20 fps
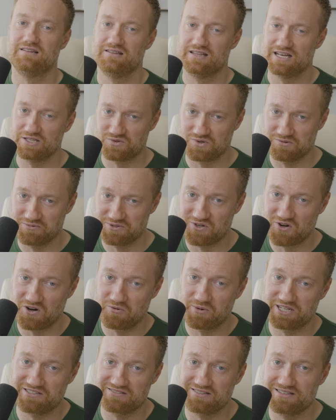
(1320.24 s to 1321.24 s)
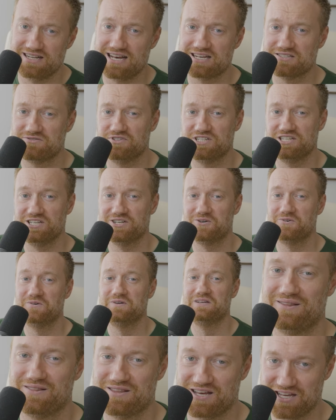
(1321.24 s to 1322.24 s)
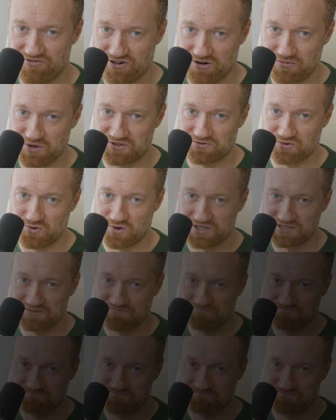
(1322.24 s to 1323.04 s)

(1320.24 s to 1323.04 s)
That's what I'm going to talk about in the next video. Thank you very much for watching.